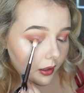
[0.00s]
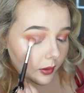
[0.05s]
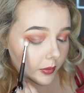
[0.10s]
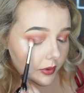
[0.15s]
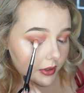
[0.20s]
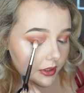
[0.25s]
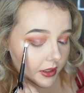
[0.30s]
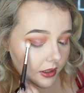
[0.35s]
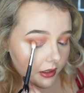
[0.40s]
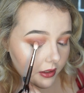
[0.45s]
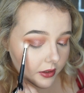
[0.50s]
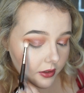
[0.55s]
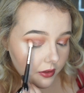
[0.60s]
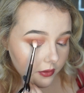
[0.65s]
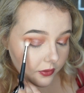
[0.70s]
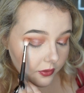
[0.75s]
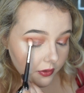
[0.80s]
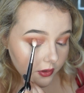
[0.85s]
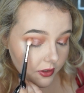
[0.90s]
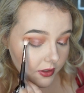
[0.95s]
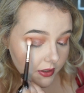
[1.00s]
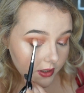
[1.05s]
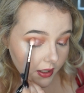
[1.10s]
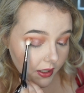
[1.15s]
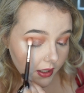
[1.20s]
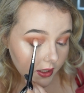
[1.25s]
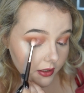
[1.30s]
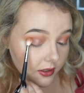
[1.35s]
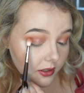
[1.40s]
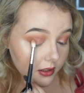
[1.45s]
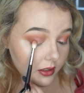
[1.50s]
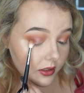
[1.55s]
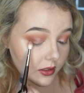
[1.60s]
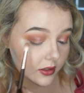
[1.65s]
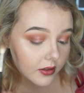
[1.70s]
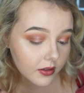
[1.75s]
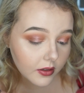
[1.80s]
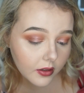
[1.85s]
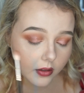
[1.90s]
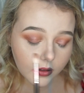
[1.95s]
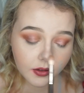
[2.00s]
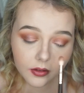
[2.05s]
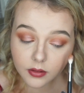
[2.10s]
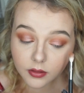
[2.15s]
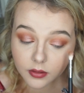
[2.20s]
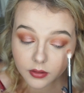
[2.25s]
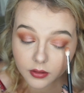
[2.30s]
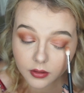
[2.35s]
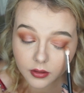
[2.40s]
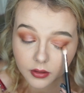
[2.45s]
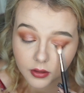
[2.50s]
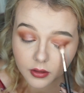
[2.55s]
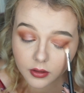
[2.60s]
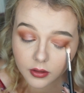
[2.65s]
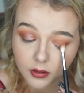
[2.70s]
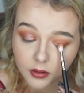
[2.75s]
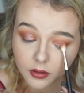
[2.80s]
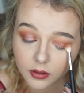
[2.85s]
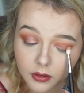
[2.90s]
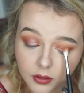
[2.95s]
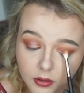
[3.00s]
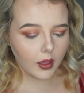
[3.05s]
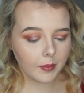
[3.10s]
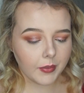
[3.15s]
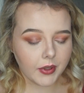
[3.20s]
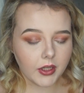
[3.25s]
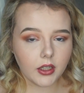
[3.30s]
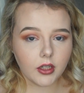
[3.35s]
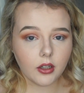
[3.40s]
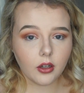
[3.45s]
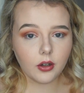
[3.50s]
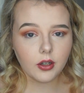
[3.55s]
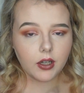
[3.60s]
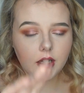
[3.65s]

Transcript: I'm just going to diffuse the edges. I'm going to go